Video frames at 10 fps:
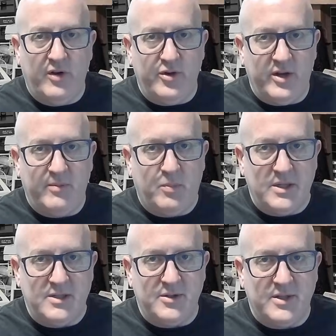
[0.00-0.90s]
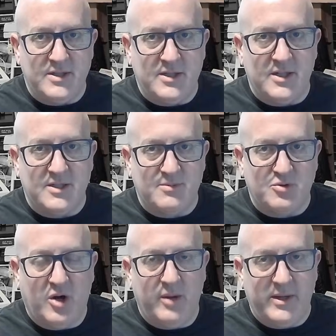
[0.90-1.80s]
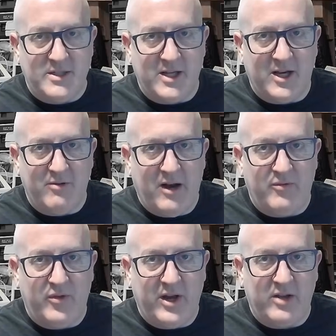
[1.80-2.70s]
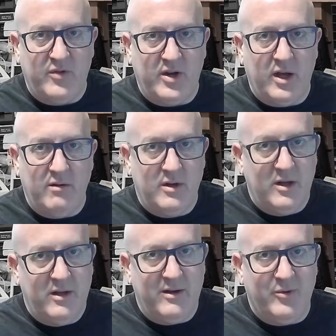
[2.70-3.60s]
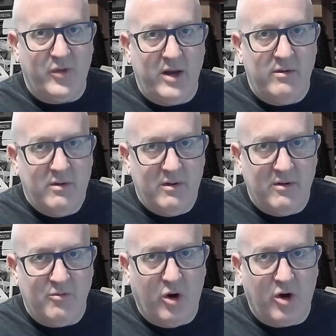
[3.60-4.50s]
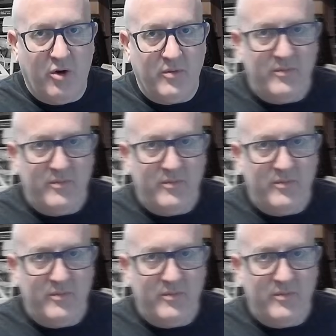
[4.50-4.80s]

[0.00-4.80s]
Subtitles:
If you did, please do consider subscribing, sticking around for the next video. Till then, rock on.